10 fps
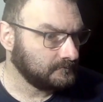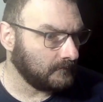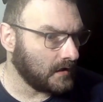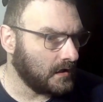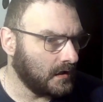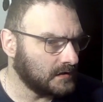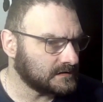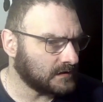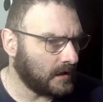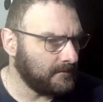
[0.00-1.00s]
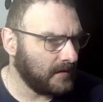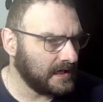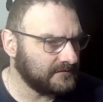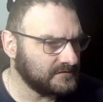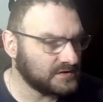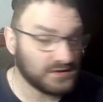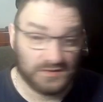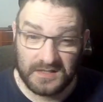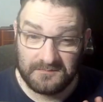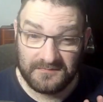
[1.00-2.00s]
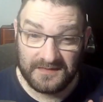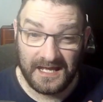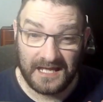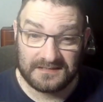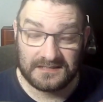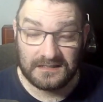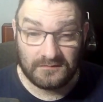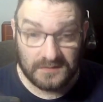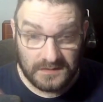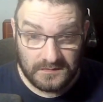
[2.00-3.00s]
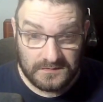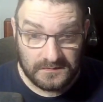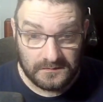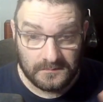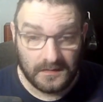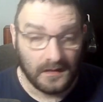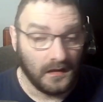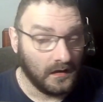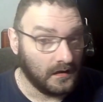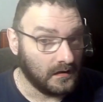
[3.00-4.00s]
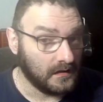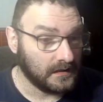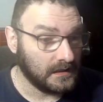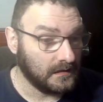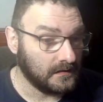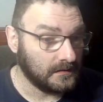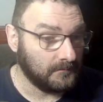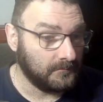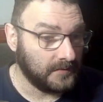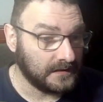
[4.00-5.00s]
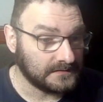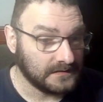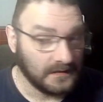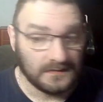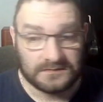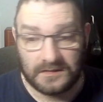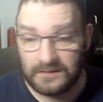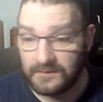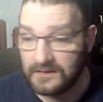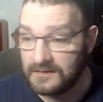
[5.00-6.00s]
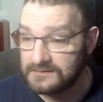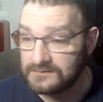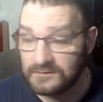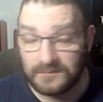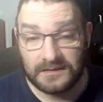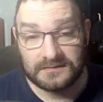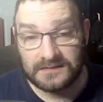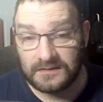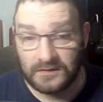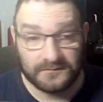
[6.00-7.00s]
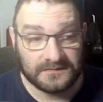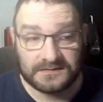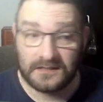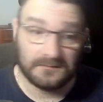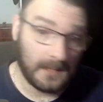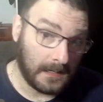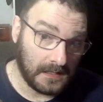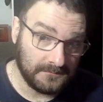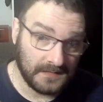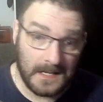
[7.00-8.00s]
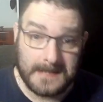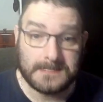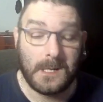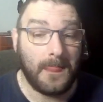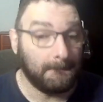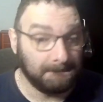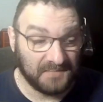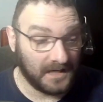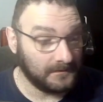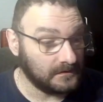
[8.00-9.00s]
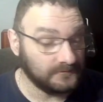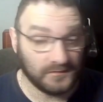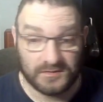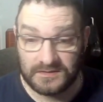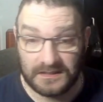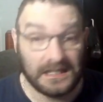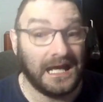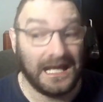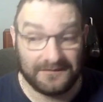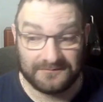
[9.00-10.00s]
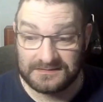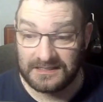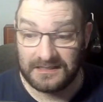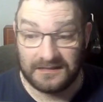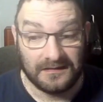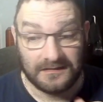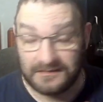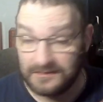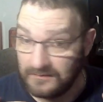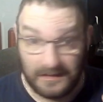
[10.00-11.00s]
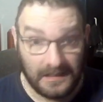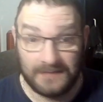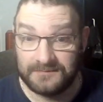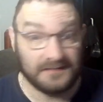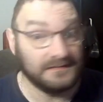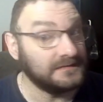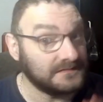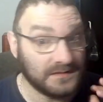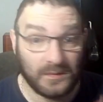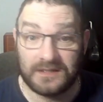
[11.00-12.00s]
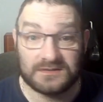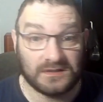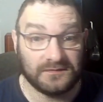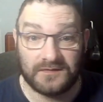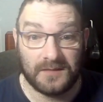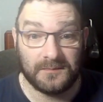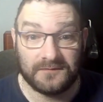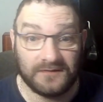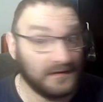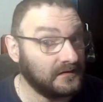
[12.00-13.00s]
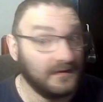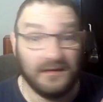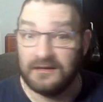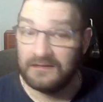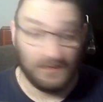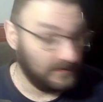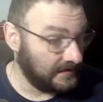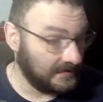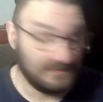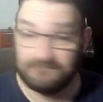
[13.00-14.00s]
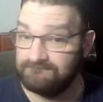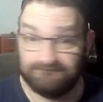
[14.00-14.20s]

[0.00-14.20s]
Uh, so I might even stream that here on YouTube uh, here in a bit. So anyway, guys, normally I say coffee's done, I'm done. But unfortunately, I have to say, you know, I'm done. This is the quickest coffee time I've done, you know, and